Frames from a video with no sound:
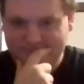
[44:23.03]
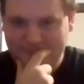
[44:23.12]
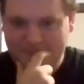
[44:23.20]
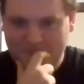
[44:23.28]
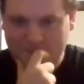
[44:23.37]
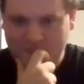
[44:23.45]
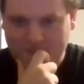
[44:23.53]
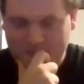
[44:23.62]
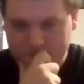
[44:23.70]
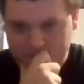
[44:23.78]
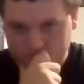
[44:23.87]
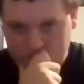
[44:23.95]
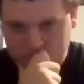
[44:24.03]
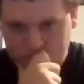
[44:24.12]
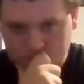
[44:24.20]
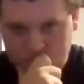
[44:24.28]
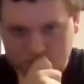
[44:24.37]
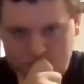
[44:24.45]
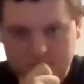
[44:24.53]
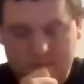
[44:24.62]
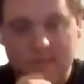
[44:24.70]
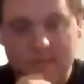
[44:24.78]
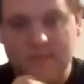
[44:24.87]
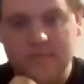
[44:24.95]
And this was huge
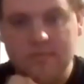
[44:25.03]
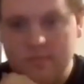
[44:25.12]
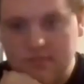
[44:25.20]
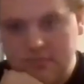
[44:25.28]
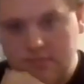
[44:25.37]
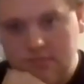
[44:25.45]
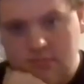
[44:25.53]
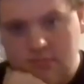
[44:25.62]
because out of